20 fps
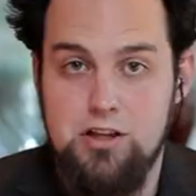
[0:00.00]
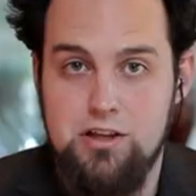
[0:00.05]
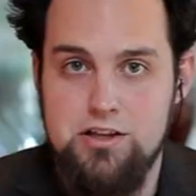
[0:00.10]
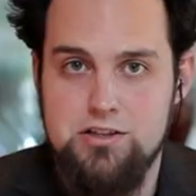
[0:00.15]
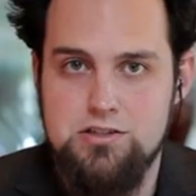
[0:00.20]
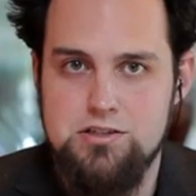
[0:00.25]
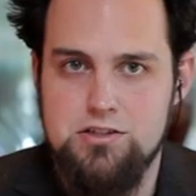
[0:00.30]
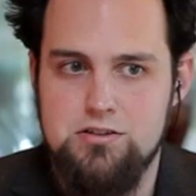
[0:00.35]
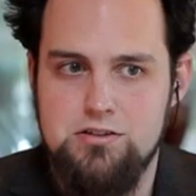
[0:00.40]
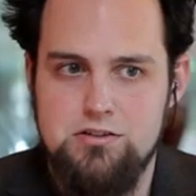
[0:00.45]

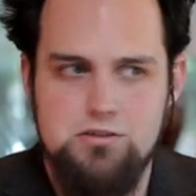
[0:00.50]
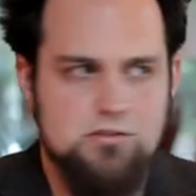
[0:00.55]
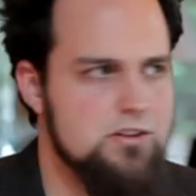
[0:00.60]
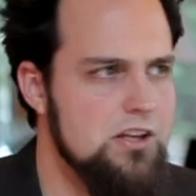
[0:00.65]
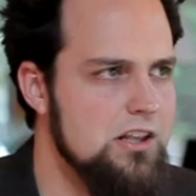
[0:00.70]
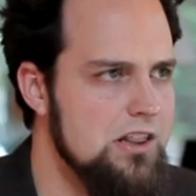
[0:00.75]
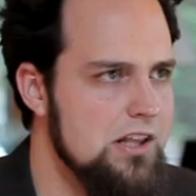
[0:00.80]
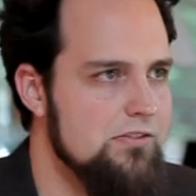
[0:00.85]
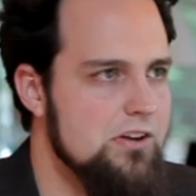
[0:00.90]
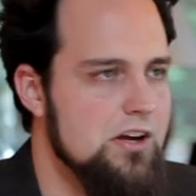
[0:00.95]
list. Does
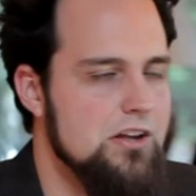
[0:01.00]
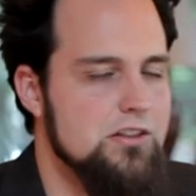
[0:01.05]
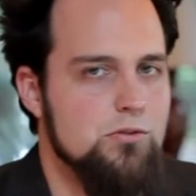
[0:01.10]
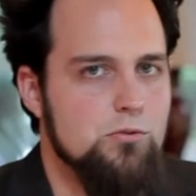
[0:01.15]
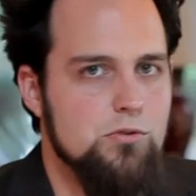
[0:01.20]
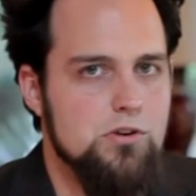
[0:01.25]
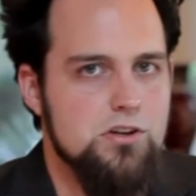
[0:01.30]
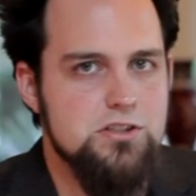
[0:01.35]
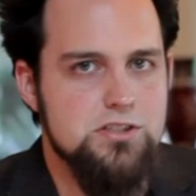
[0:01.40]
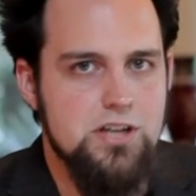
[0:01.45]
he live out in the
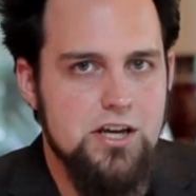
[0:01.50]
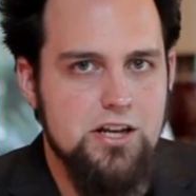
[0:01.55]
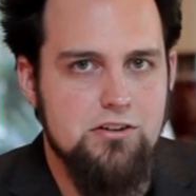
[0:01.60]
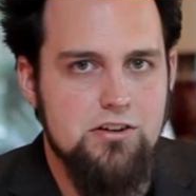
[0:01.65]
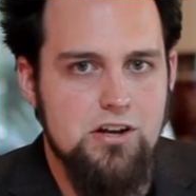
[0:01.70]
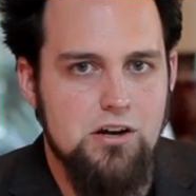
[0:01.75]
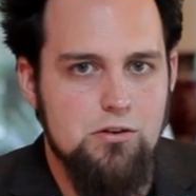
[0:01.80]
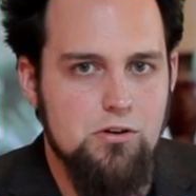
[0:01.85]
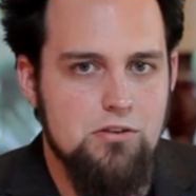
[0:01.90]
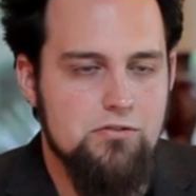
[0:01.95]
woods? I don't
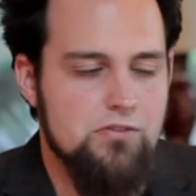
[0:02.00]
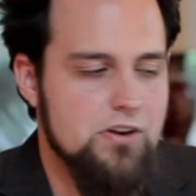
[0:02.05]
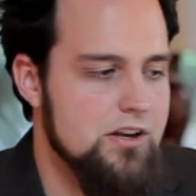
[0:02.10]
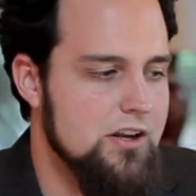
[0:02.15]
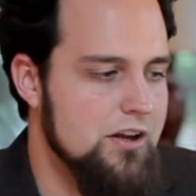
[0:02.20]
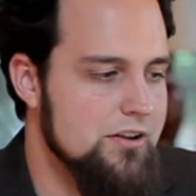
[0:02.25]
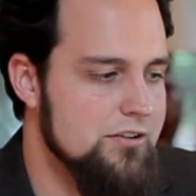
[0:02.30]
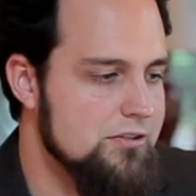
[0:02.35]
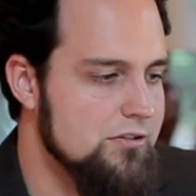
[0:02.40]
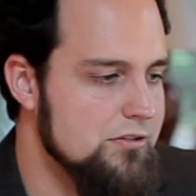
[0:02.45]
know. I'll find
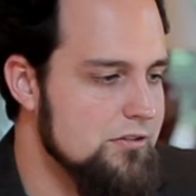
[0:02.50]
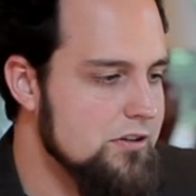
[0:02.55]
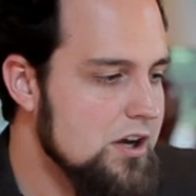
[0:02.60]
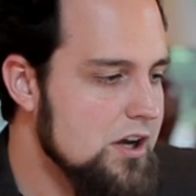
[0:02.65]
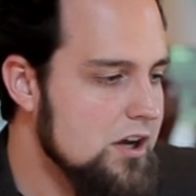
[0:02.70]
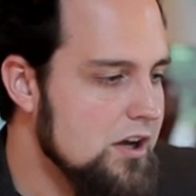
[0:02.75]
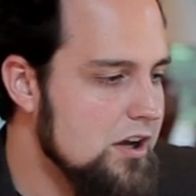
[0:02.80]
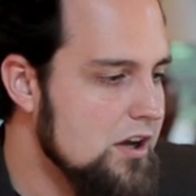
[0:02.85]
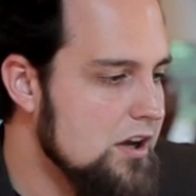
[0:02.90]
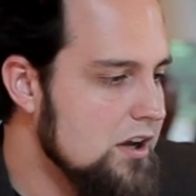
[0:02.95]
out soon.
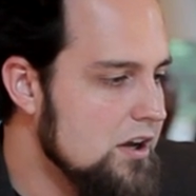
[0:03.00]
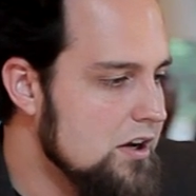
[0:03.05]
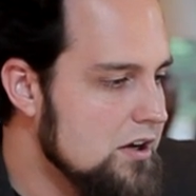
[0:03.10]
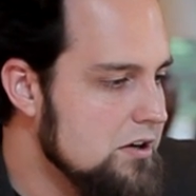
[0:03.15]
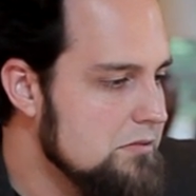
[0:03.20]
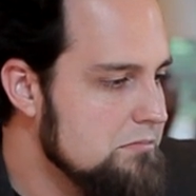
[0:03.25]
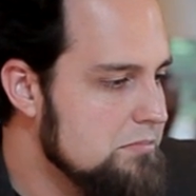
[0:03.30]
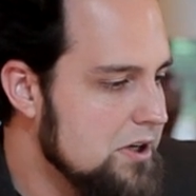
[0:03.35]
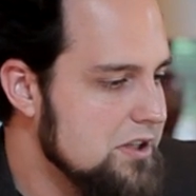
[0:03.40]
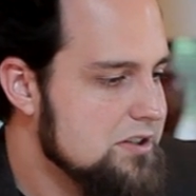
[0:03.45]

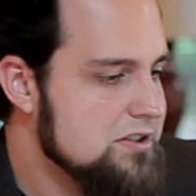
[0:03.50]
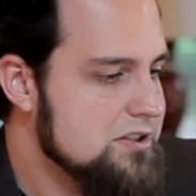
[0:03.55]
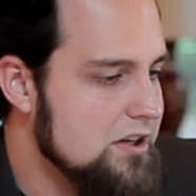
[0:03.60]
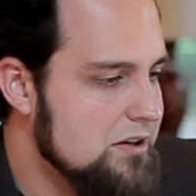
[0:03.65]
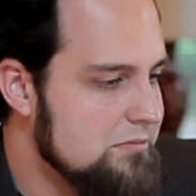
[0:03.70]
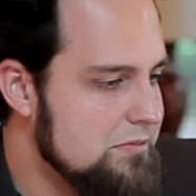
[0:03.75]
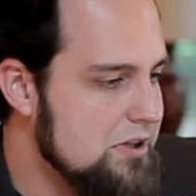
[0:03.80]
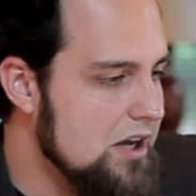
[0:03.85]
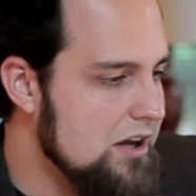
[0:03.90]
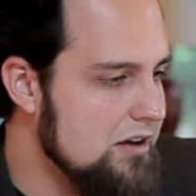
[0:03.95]
But
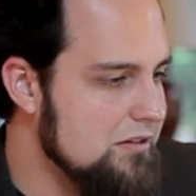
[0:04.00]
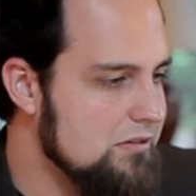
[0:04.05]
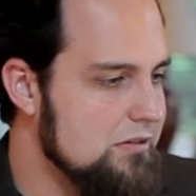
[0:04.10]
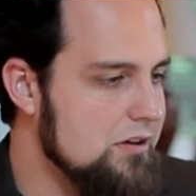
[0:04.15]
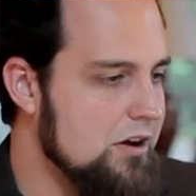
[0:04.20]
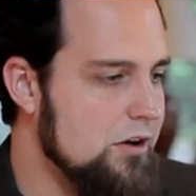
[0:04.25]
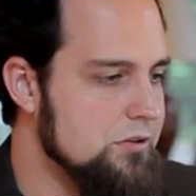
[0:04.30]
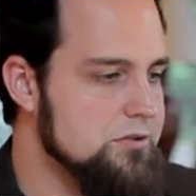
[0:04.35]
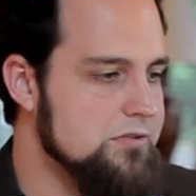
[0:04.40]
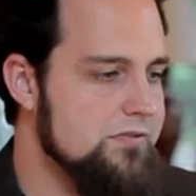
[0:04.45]
um, yeah,
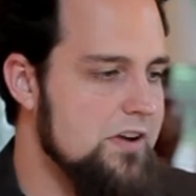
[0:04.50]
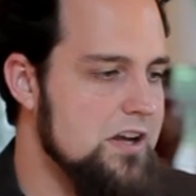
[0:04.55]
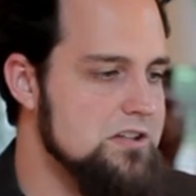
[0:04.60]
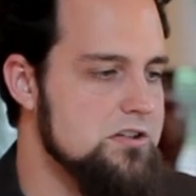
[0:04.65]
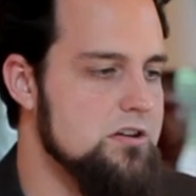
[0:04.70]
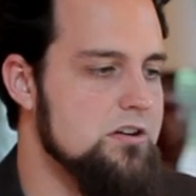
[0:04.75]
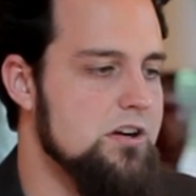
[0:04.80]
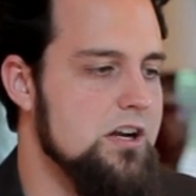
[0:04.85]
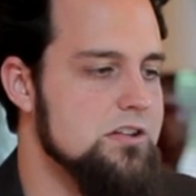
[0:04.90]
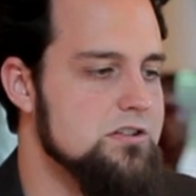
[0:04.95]
ultra fast
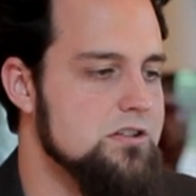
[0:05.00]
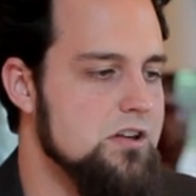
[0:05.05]
internet It's